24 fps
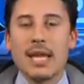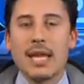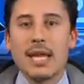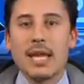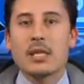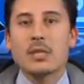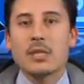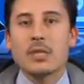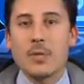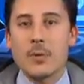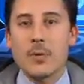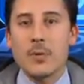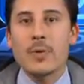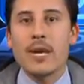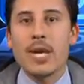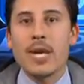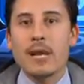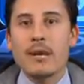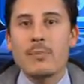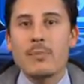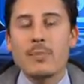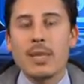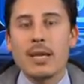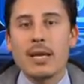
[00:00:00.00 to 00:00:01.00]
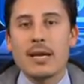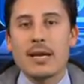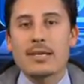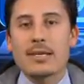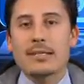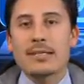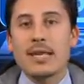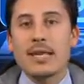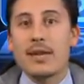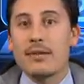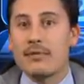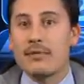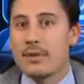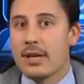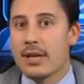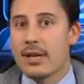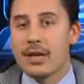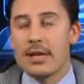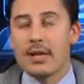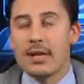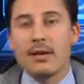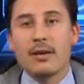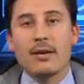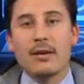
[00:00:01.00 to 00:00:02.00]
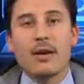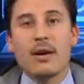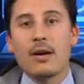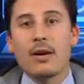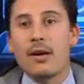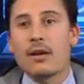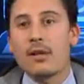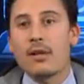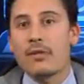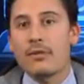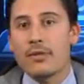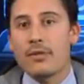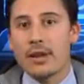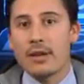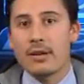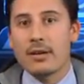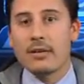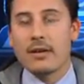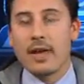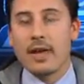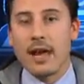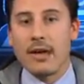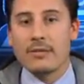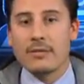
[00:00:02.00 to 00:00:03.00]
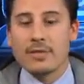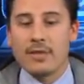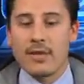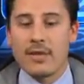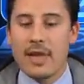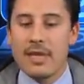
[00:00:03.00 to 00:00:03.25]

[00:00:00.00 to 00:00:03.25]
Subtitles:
They donate because they've done it all of their lives.